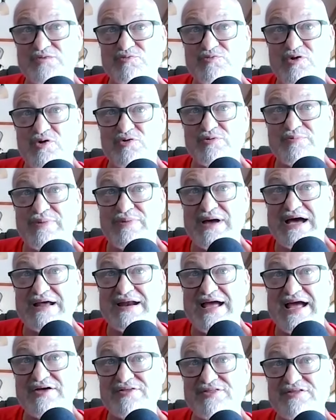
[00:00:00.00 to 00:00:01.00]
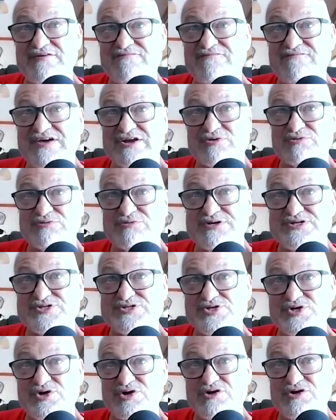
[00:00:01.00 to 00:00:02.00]
wrote about how the Federal
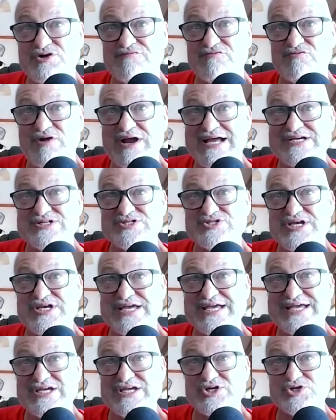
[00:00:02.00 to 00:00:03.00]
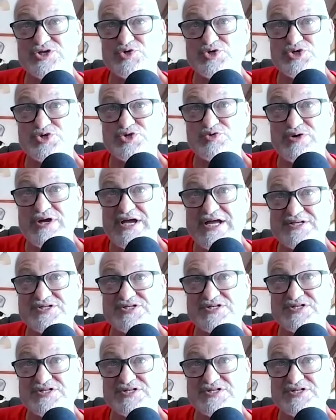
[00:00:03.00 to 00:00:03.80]
Reserve raising interest rates